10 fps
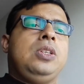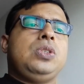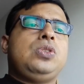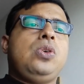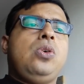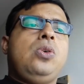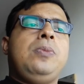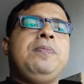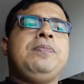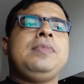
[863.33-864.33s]
So
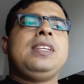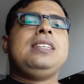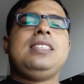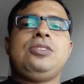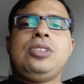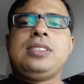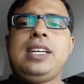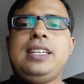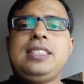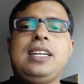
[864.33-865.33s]
this was
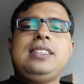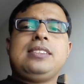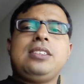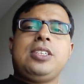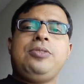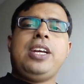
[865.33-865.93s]
the entire discussion